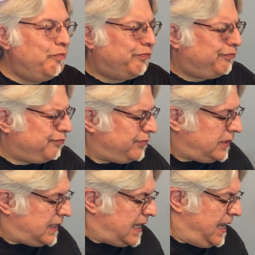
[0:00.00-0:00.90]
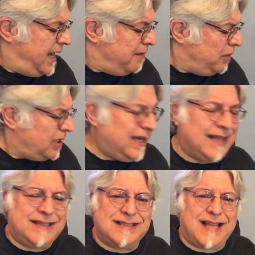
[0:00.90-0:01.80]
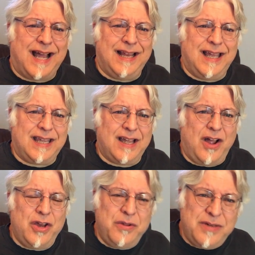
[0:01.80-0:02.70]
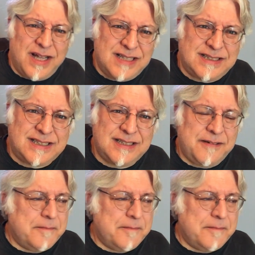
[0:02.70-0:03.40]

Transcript: them. And I'm looking at this guy like, are you nuts?